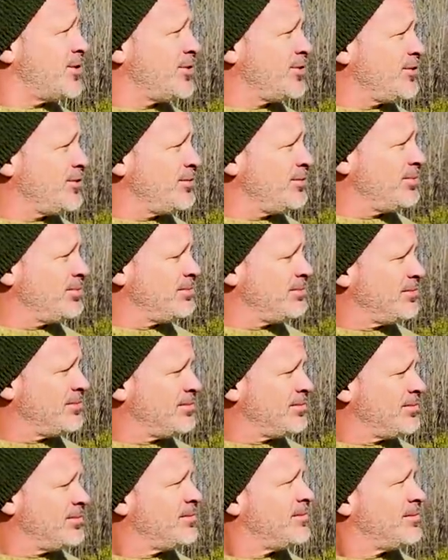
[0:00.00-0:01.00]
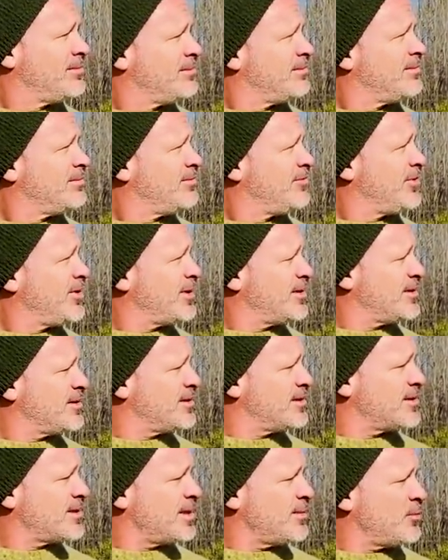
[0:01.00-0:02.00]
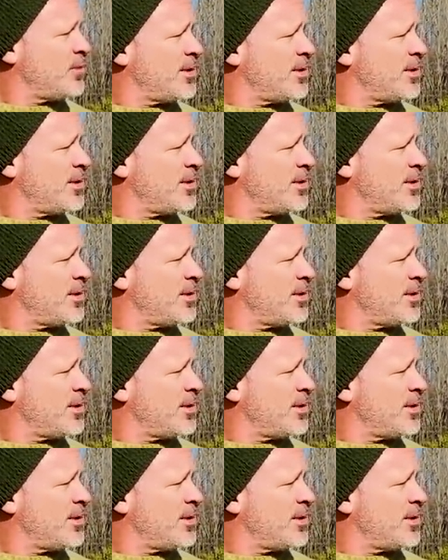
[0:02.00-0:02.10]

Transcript: Are you feeling the same